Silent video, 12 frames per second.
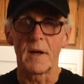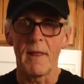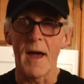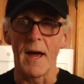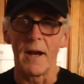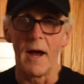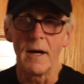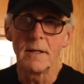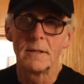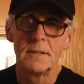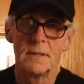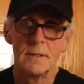at that, huh?
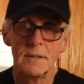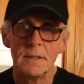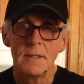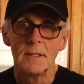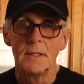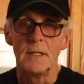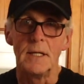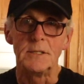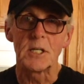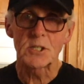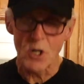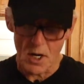Is
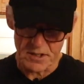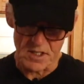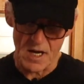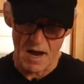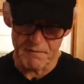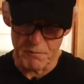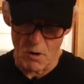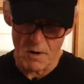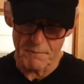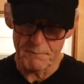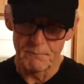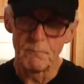this not to die
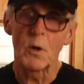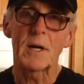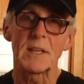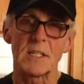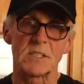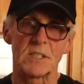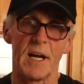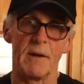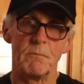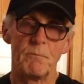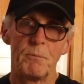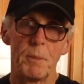for? Look at this thing.
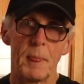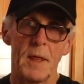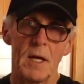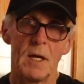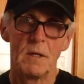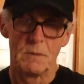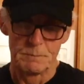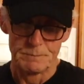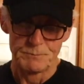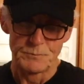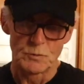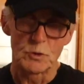
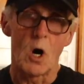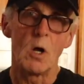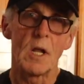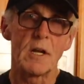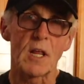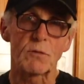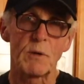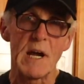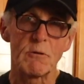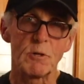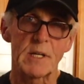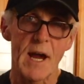All under
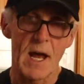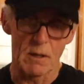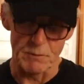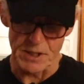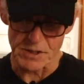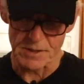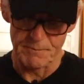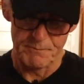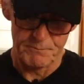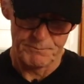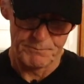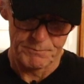300 calories.
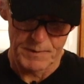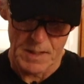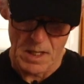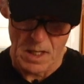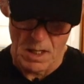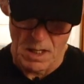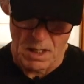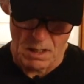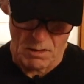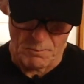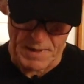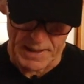
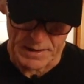Oh my